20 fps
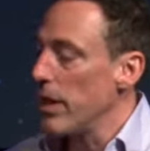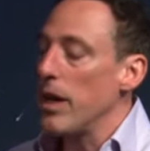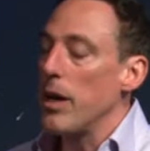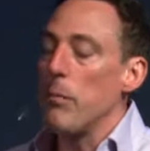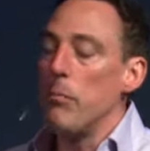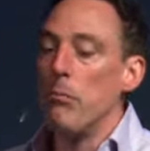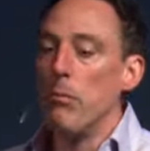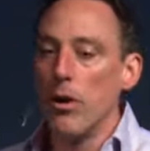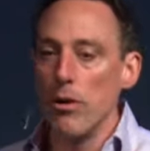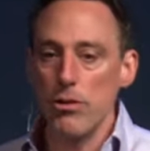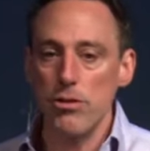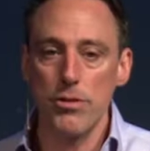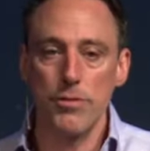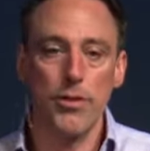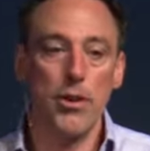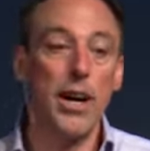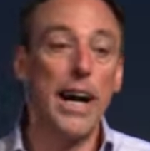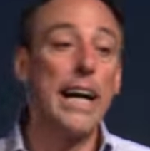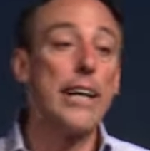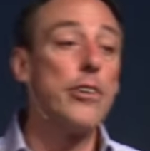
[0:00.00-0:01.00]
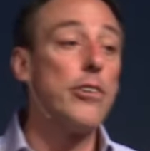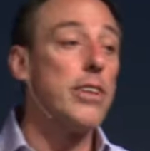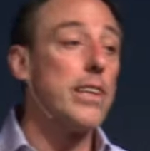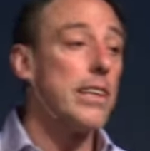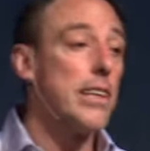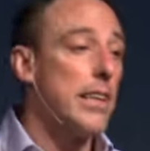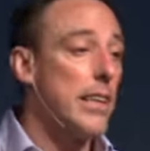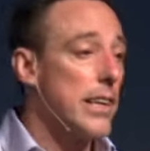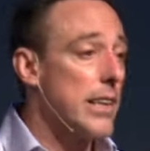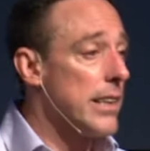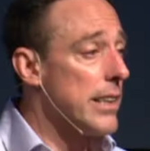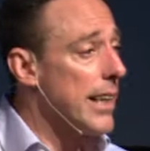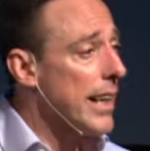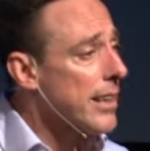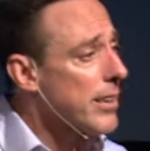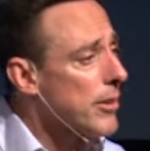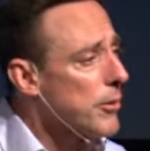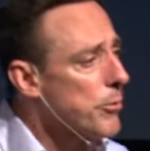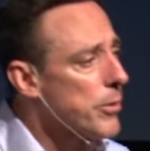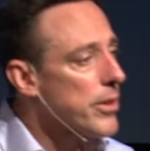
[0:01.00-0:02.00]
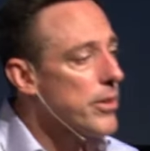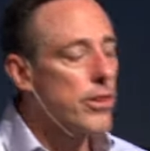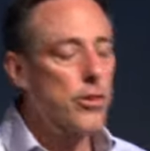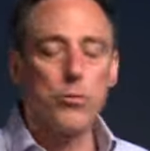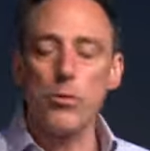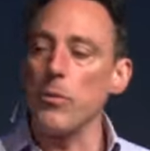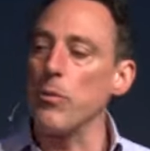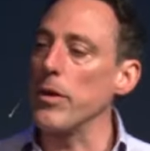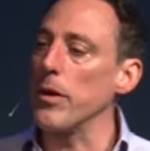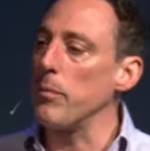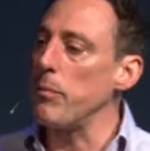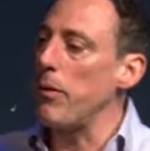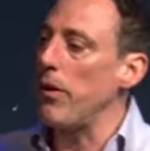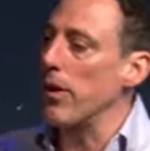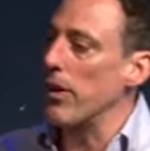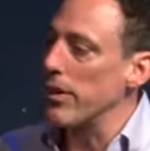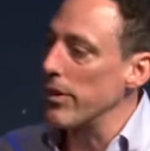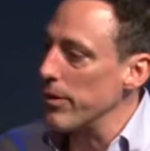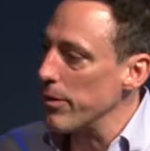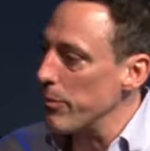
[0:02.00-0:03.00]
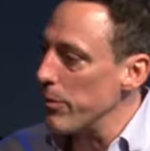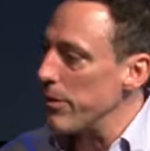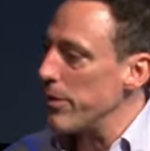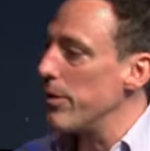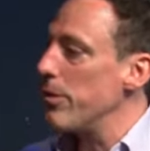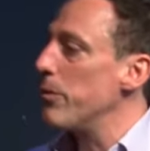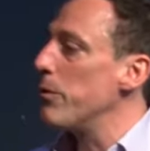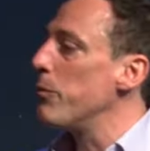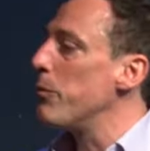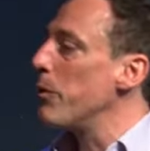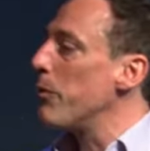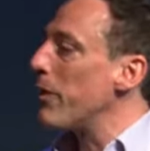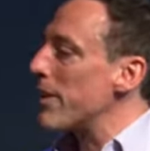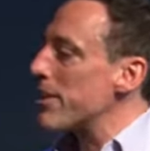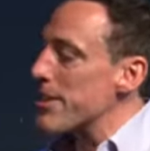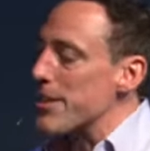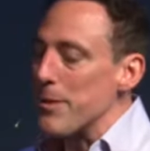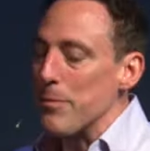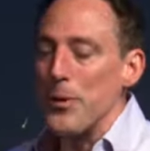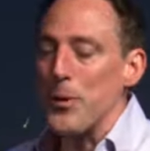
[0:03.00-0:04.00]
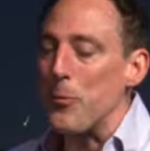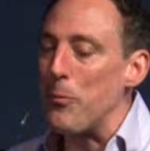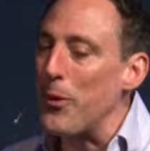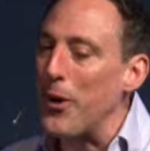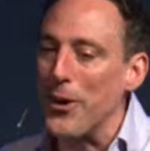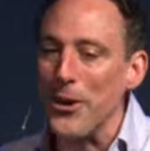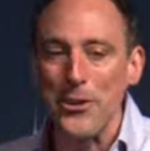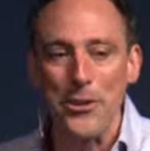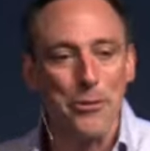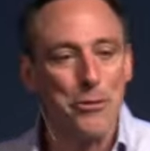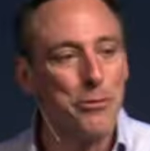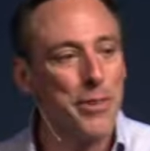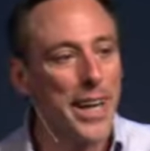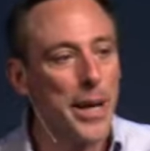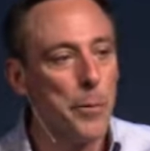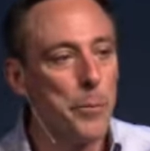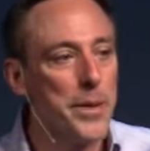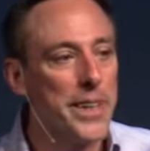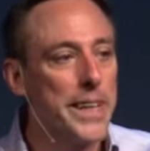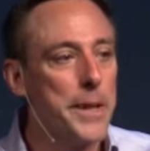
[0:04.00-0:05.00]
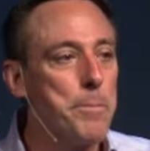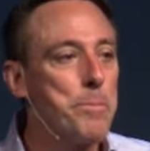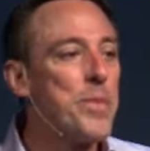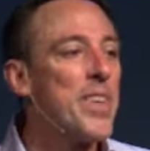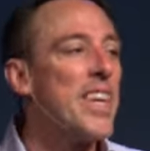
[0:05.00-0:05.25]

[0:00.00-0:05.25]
Most of all, how you can get connected with us. We want to partner with you. We want you to be a part of the family.